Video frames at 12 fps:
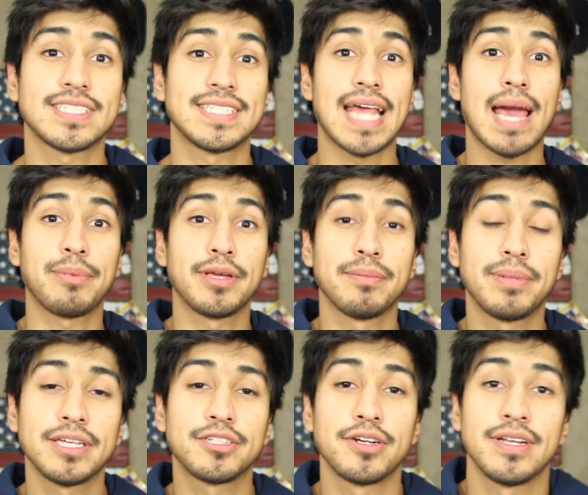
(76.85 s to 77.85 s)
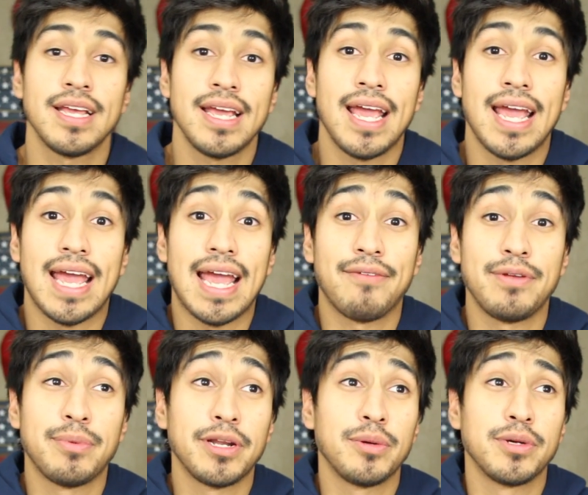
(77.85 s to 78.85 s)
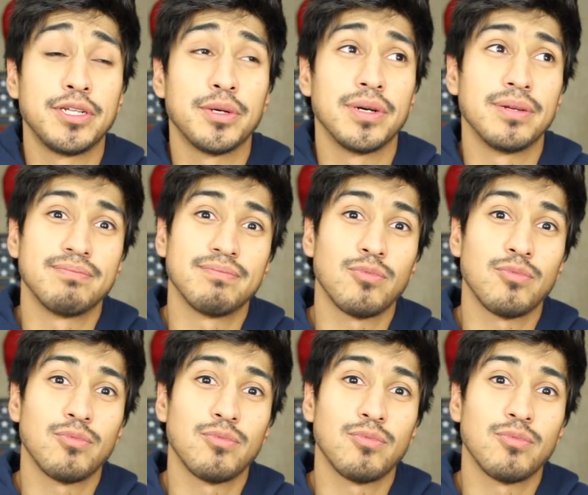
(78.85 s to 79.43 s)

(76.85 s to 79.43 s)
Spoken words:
snapping a picture, everybody would do it.